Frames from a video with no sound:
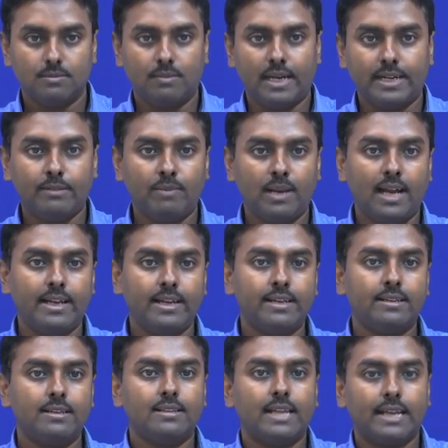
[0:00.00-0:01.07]
multiply
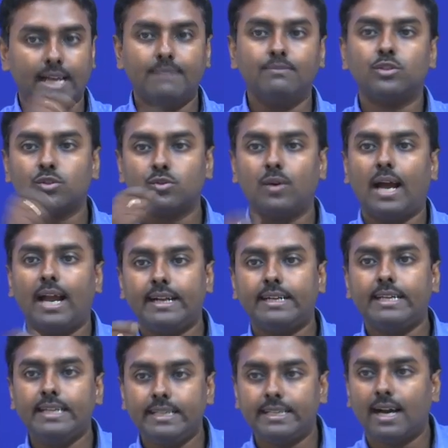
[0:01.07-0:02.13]
it, that m square
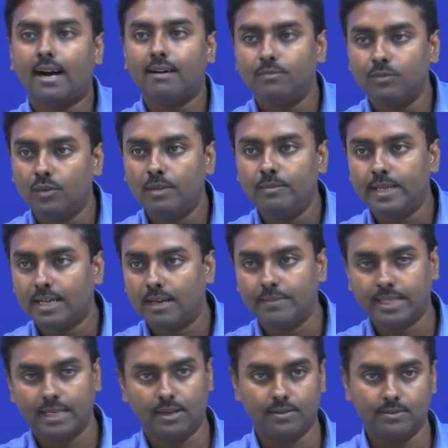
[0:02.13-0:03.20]
t term will be
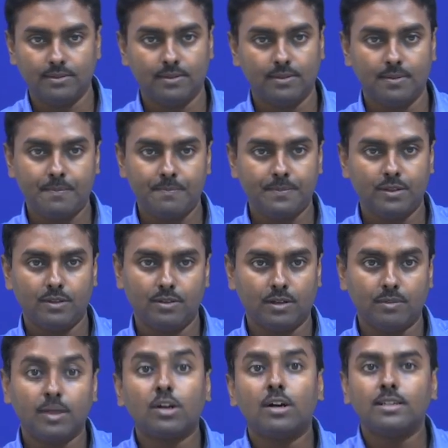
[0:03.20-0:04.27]
coming out,
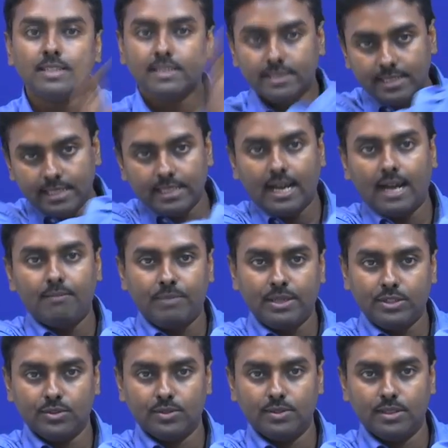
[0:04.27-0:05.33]
okay, because it is in the
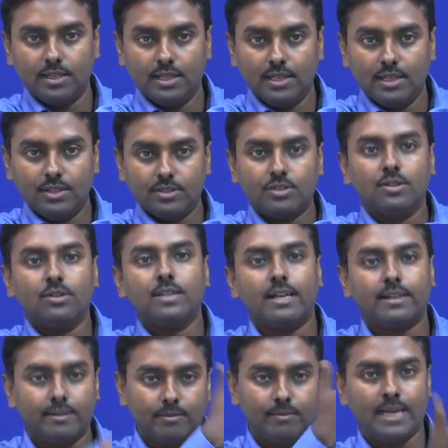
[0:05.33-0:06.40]
amplitude. So,
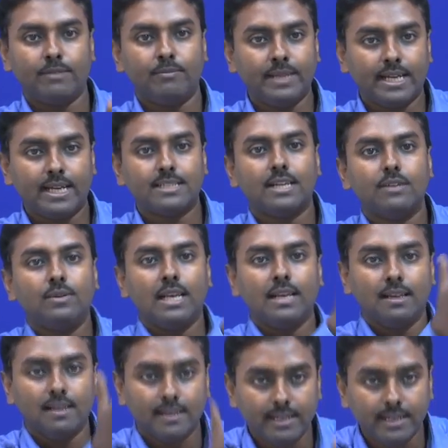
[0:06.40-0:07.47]
that multiplication
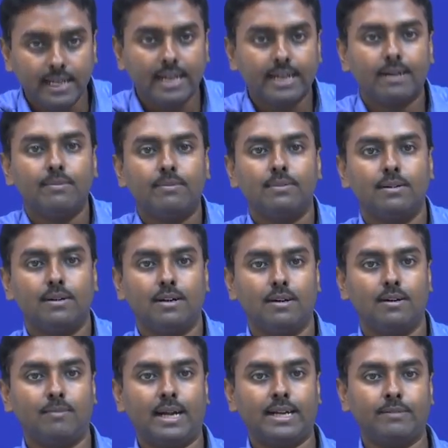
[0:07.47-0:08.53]
will create
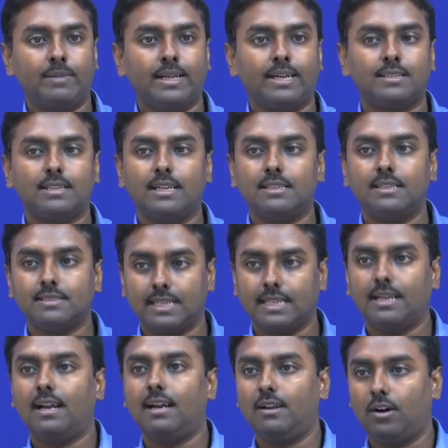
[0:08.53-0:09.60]
a multiplication in the
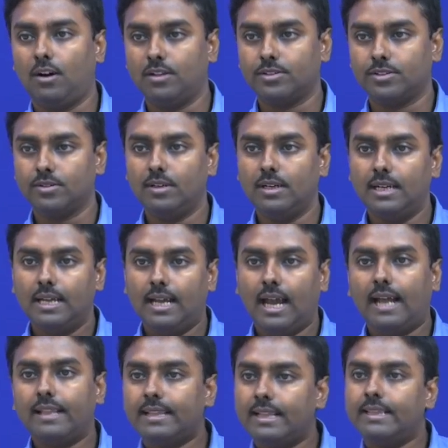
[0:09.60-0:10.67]
signal also,
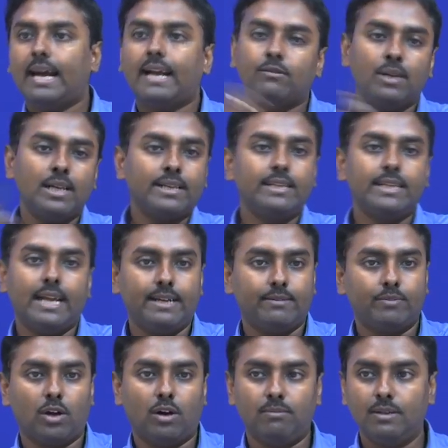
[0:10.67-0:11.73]
and then that will create
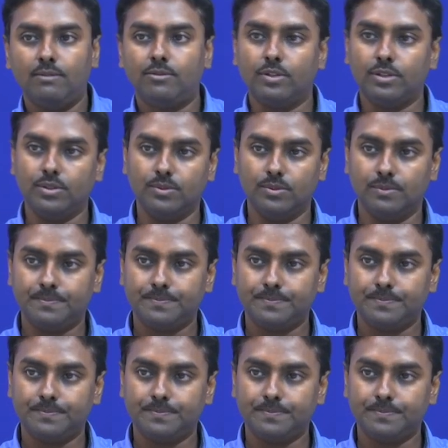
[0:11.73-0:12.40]
problem for you,